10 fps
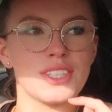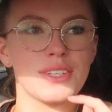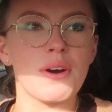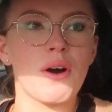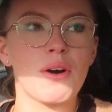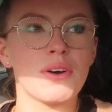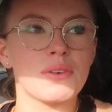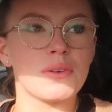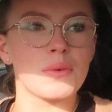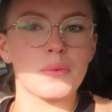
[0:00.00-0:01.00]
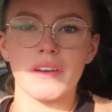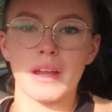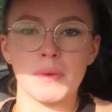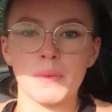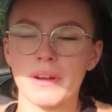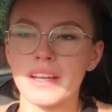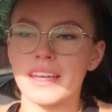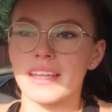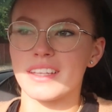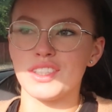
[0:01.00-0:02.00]
you on where I'd be
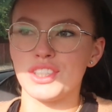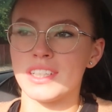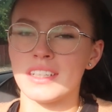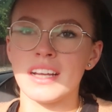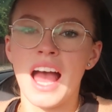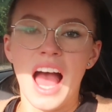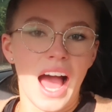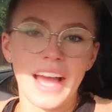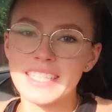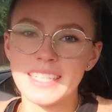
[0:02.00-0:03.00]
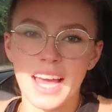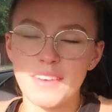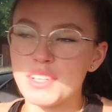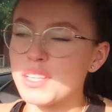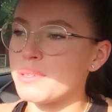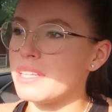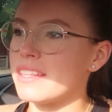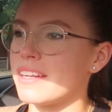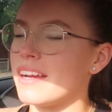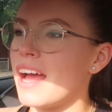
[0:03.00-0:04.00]
working this year, I didn't have a clue
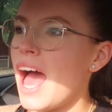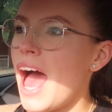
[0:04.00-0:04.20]
either.